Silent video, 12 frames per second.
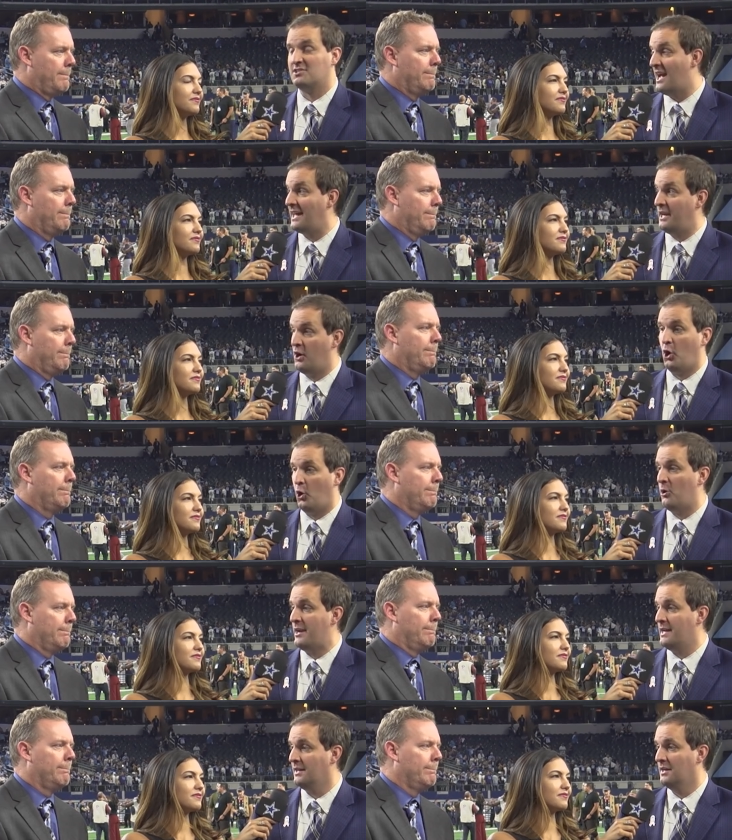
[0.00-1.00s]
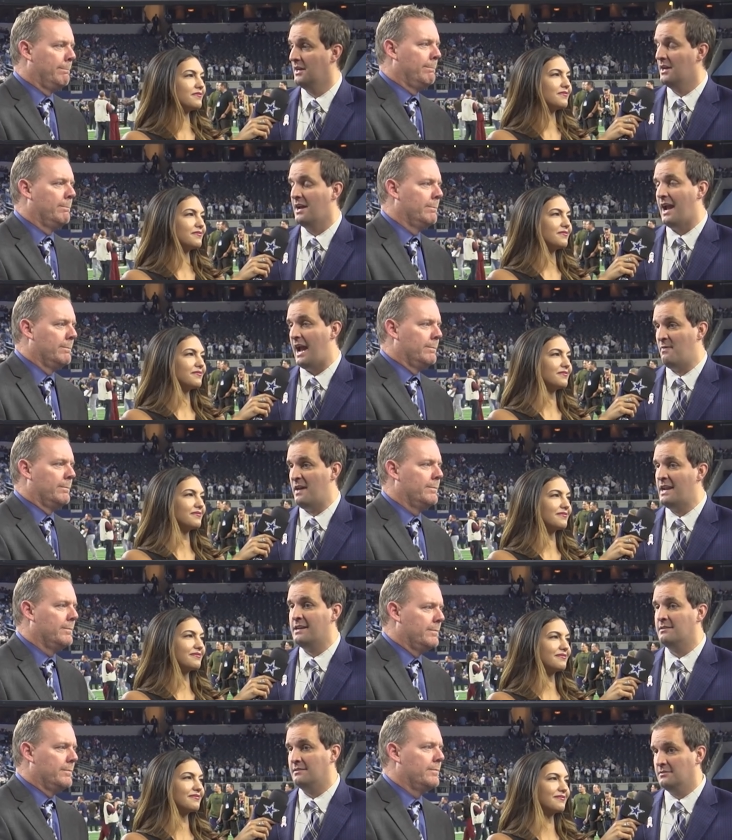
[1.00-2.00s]
Speaker 1: that in a hurry. And
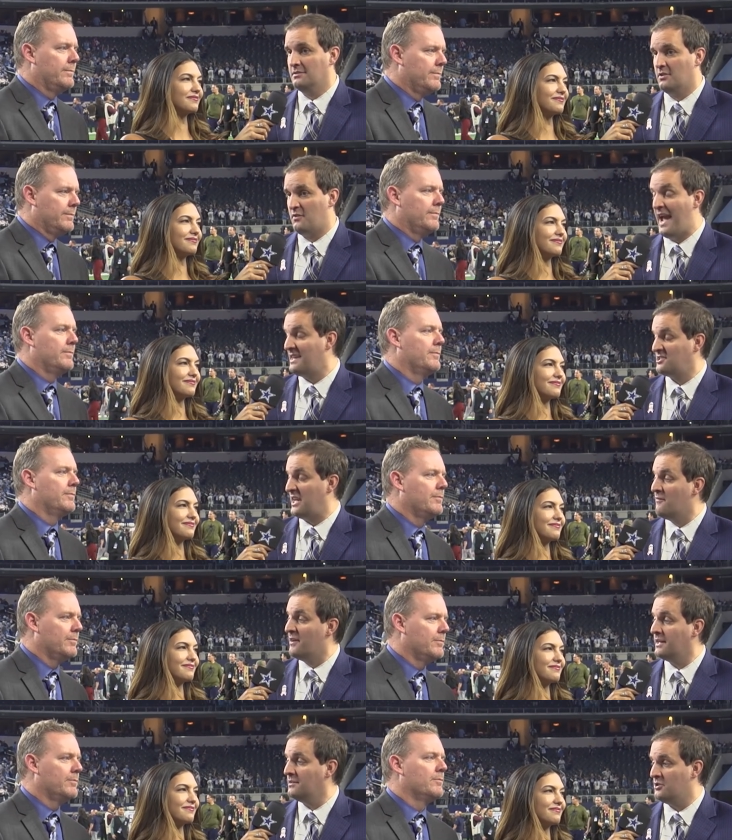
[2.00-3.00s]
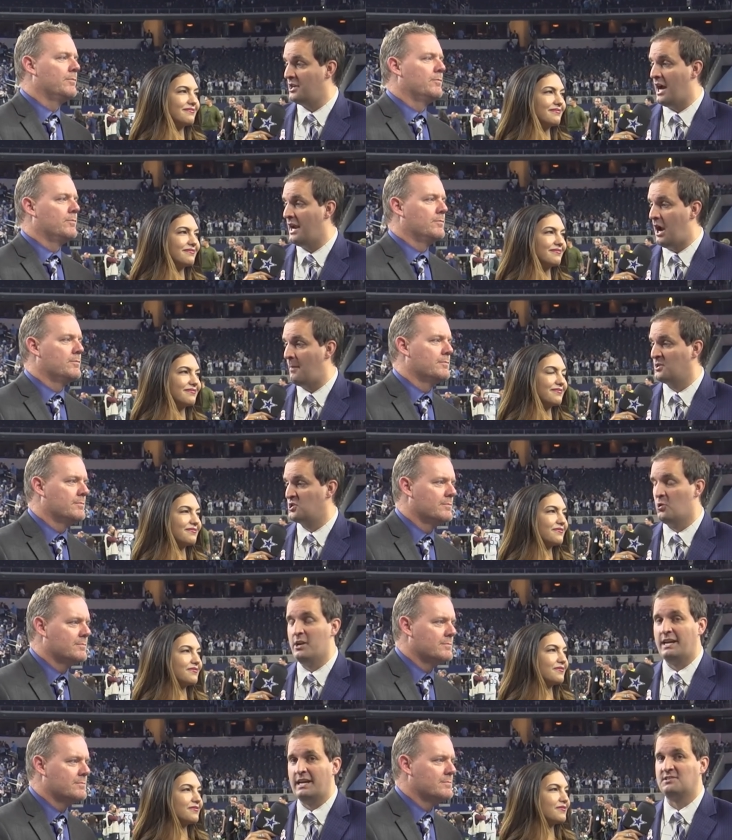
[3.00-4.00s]
then Thanksgiving, you got an
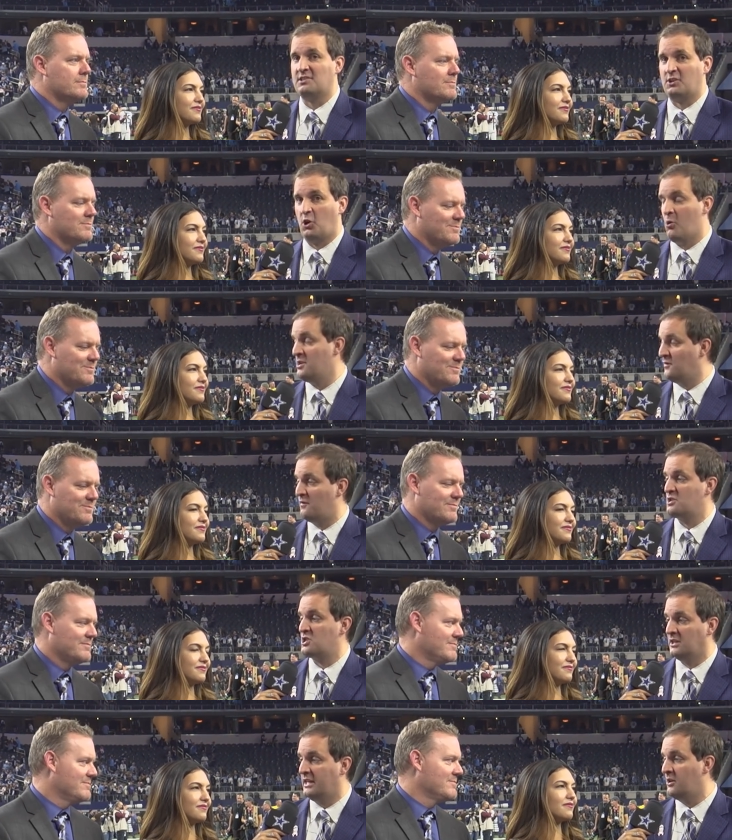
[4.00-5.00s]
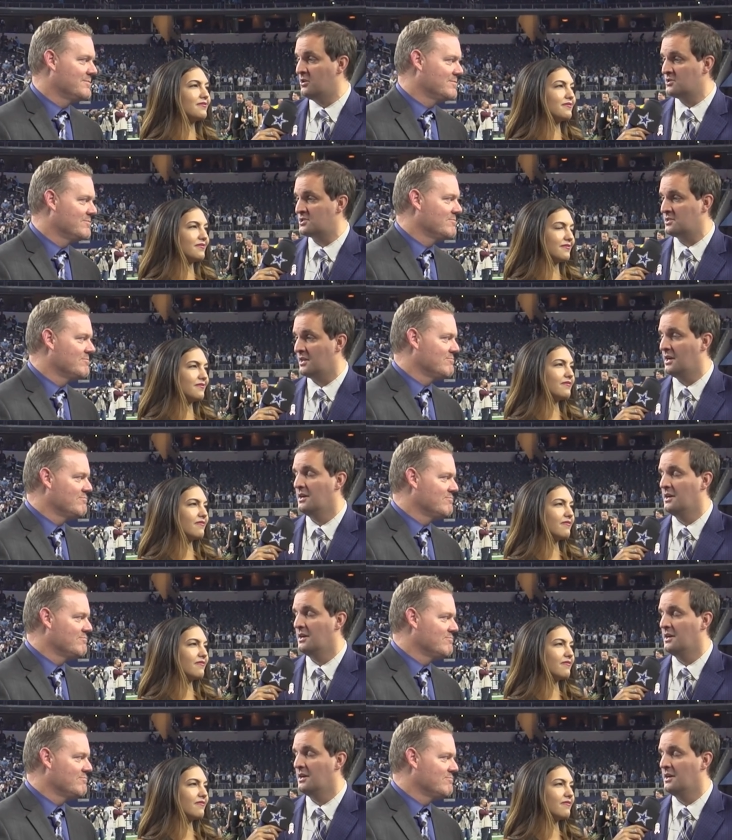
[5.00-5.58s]
opportunity against the current division leaders.